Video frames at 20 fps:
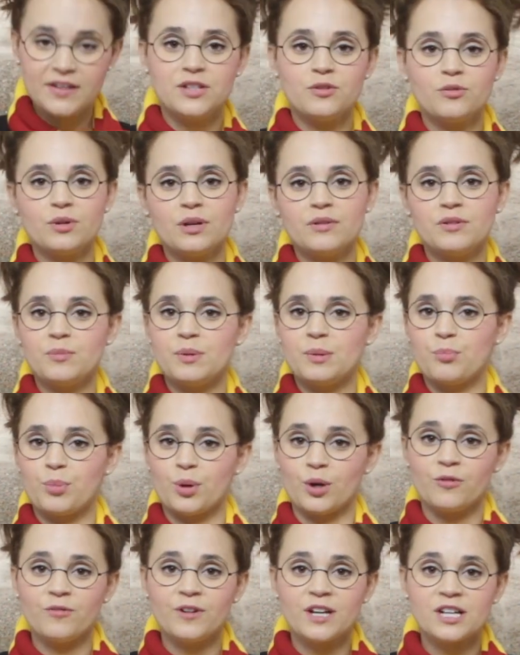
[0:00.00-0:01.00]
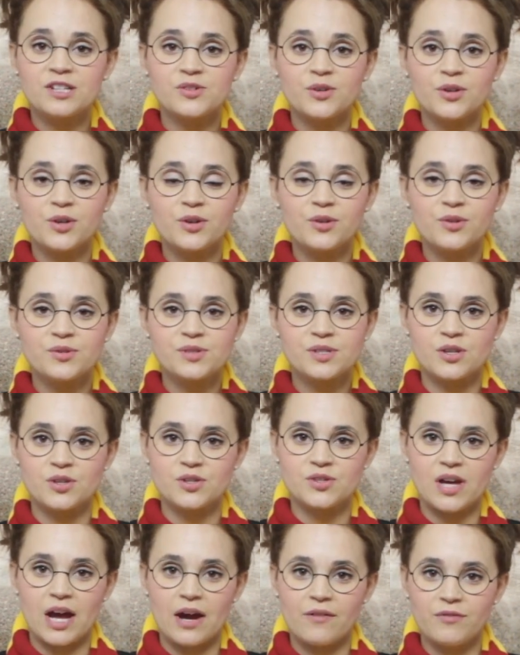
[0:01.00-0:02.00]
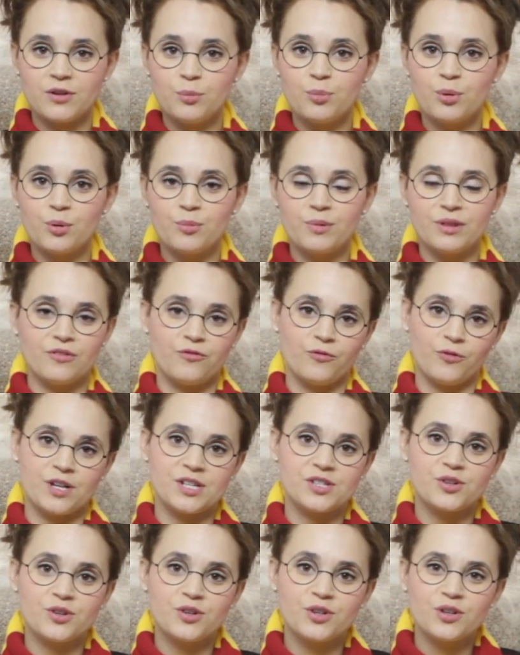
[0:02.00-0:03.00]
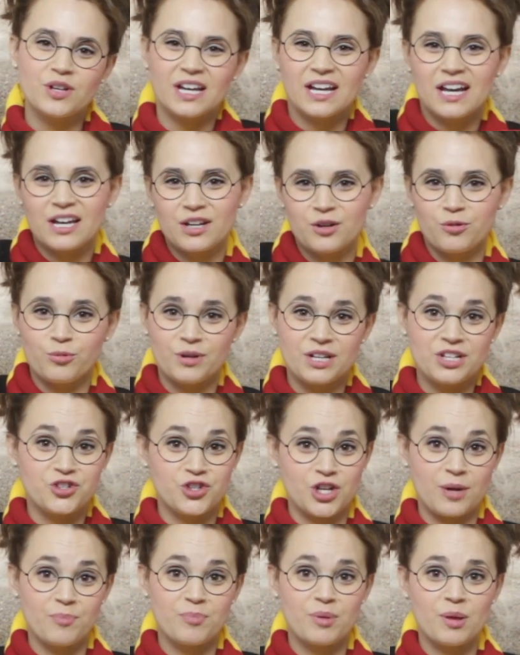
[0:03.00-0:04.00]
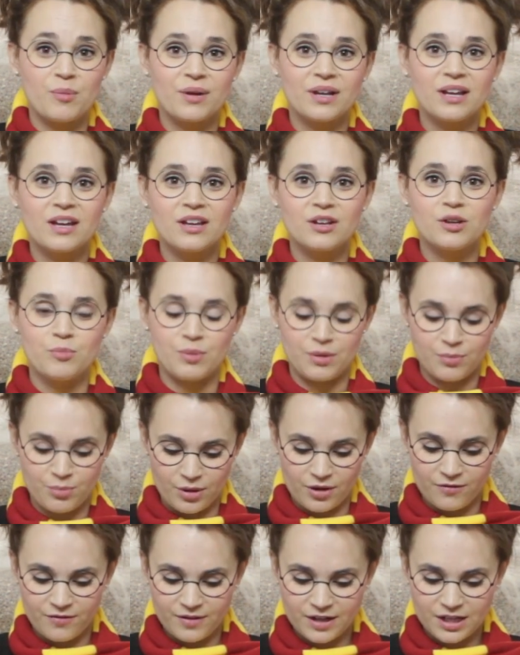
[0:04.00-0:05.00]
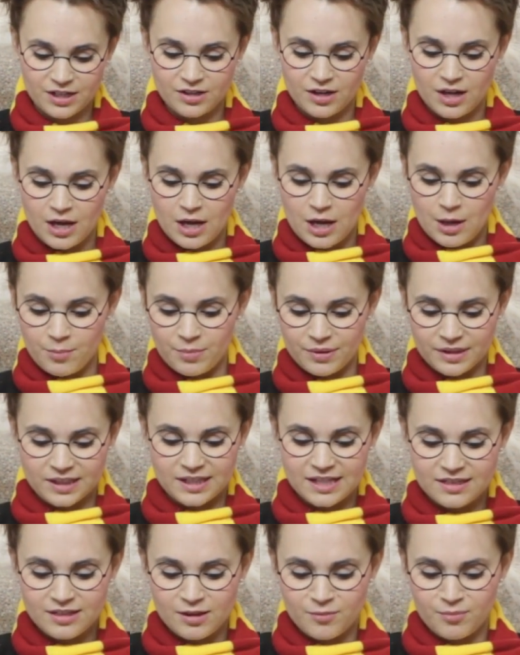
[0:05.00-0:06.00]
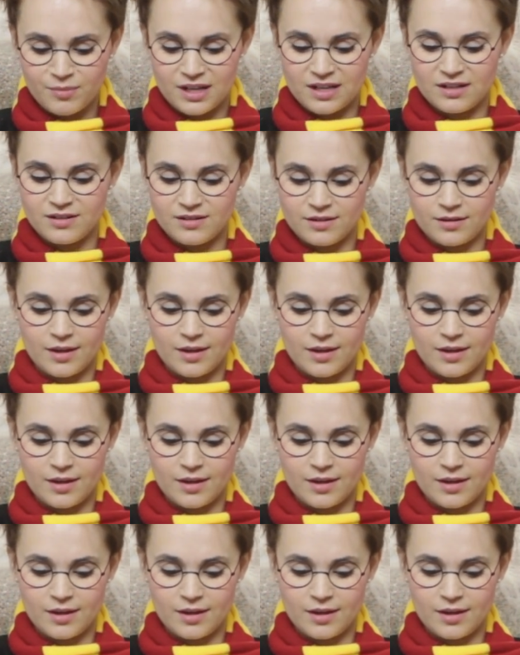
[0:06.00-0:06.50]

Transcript: they don't have to be perfect circles because after you put them in the freezer, you can kind of reshape them again to be perfect, but get them into